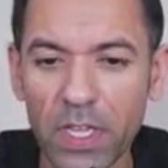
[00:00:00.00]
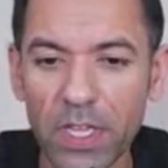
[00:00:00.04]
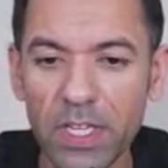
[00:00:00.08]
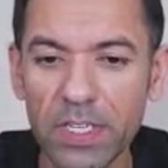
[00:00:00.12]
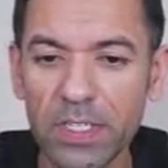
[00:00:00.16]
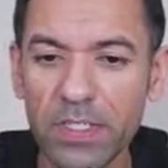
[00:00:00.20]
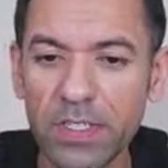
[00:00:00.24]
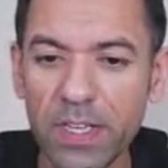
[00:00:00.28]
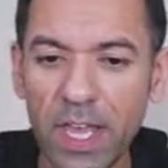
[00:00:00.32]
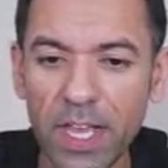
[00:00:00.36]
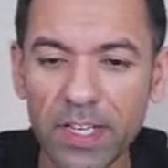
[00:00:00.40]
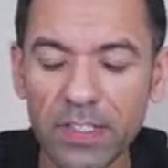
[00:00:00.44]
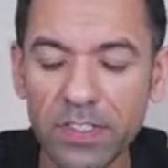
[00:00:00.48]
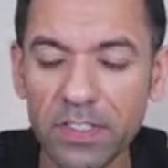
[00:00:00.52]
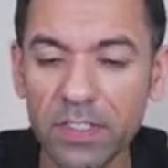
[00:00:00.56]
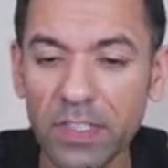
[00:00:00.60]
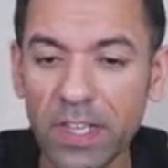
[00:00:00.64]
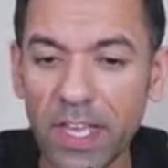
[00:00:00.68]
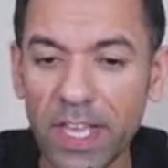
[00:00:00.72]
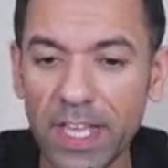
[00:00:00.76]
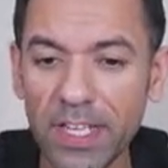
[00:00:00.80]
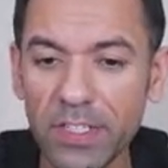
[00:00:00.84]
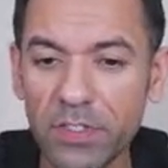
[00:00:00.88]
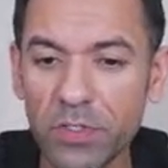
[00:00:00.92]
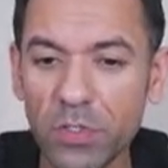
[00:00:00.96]
Next
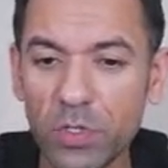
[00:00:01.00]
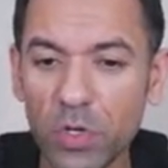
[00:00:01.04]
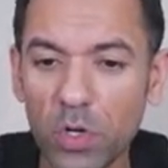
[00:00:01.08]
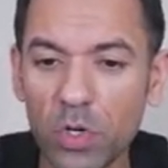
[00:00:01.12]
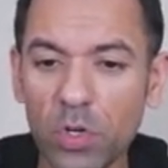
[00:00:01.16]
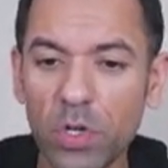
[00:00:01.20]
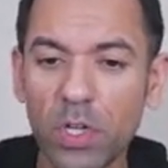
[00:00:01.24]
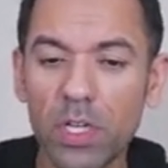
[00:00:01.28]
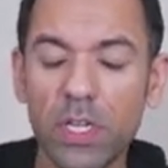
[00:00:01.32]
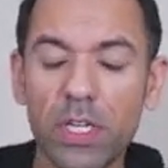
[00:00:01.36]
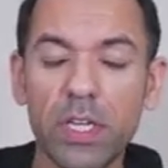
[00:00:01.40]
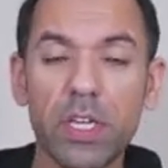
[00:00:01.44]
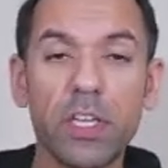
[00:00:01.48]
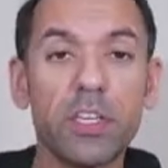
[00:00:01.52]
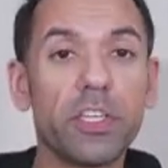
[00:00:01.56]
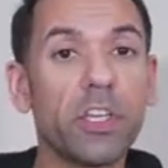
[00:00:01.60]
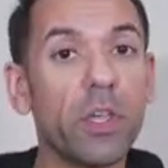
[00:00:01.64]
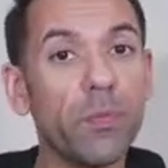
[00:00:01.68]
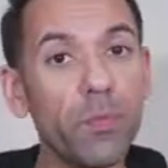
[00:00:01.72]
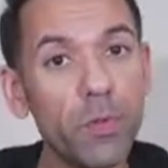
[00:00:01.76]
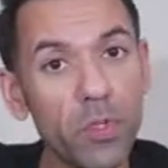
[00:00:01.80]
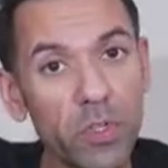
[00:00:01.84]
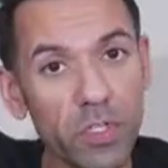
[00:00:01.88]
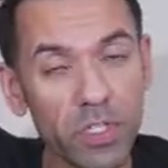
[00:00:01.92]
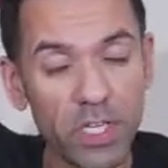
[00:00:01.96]
slide. So
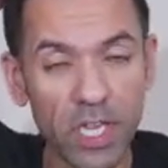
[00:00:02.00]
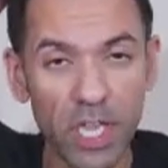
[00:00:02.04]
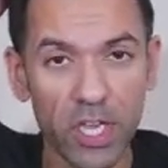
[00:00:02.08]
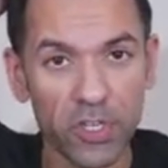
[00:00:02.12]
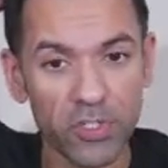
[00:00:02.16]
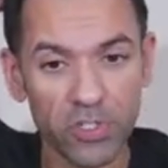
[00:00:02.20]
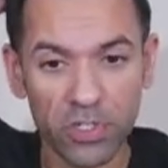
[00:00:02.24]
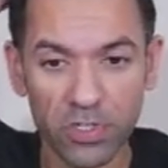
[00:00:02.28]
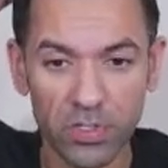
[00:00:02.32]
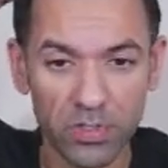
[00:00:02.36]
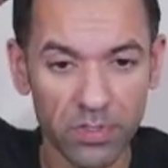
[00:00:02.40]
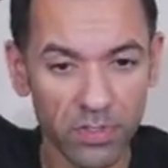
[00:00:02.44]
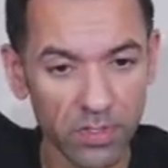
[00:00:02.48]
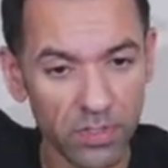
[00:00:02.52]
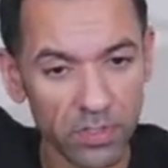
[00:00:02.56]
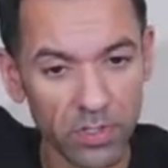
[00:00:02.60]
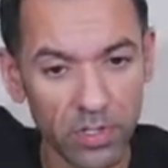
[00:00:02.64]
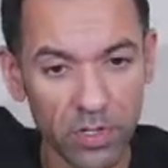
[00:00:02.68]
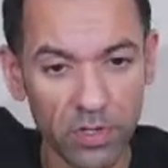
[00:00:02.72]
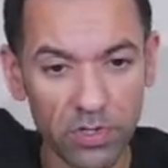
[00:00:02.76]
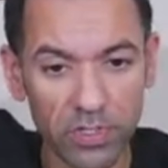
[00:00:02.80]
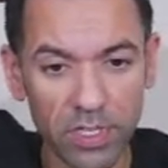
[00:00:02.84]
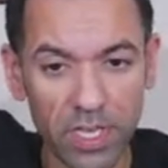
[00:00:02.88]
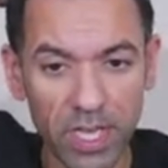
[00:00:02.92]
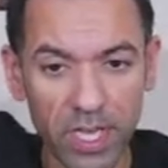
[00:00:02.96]
Communication.
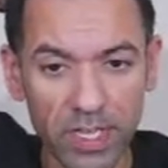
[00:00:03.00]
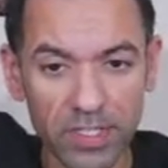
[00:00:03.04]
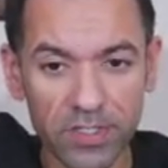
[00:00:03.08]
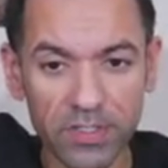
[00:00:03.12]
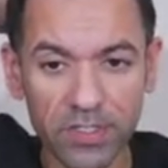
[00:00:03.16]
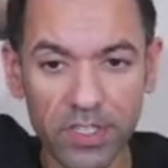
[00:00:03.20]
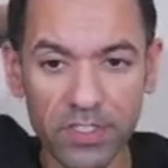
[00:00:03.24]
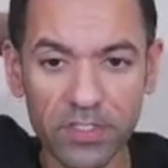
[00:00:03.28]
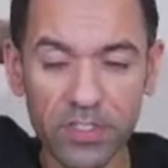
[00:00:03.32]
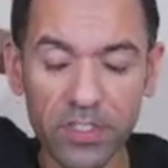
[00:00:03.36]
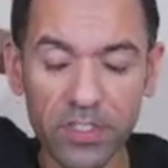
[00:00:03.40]
Oh, guys, this